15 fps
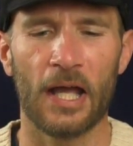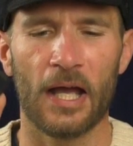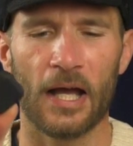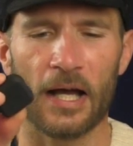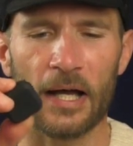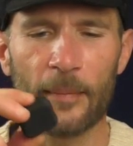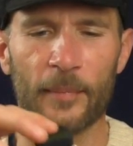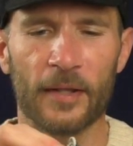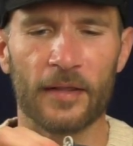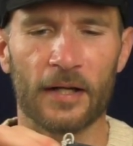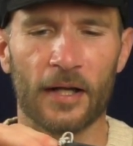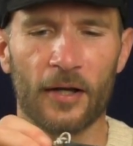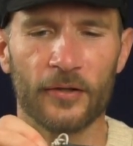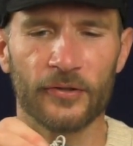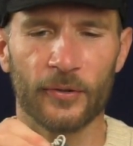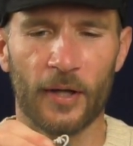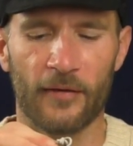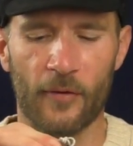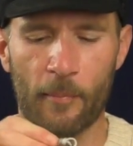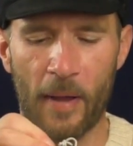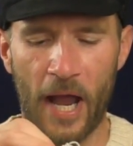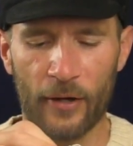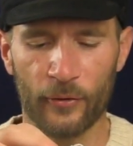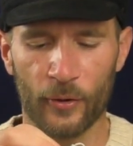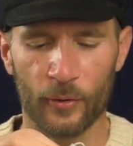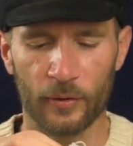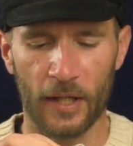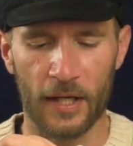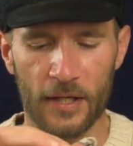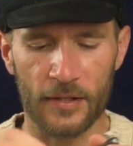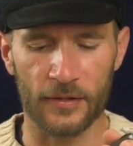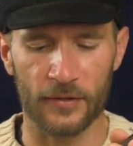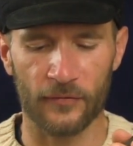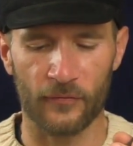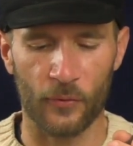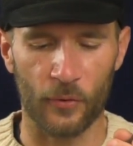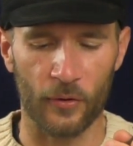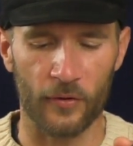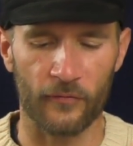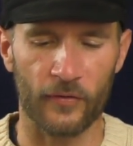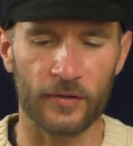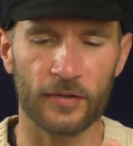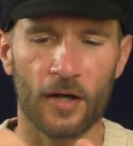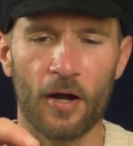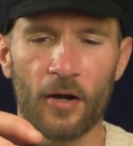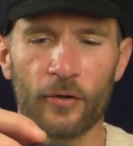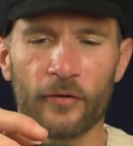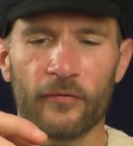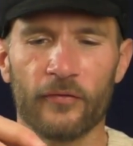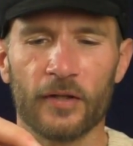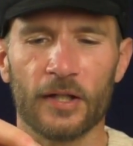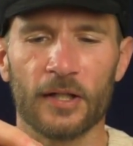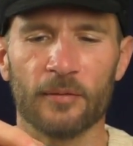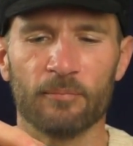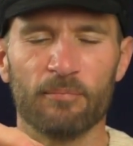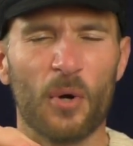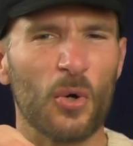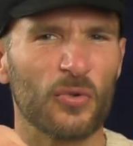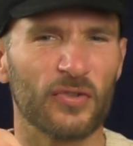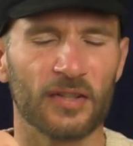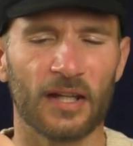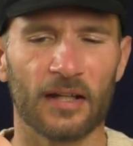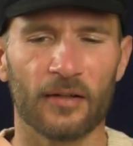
Um, and then I also have a macro lens for photography, mostly.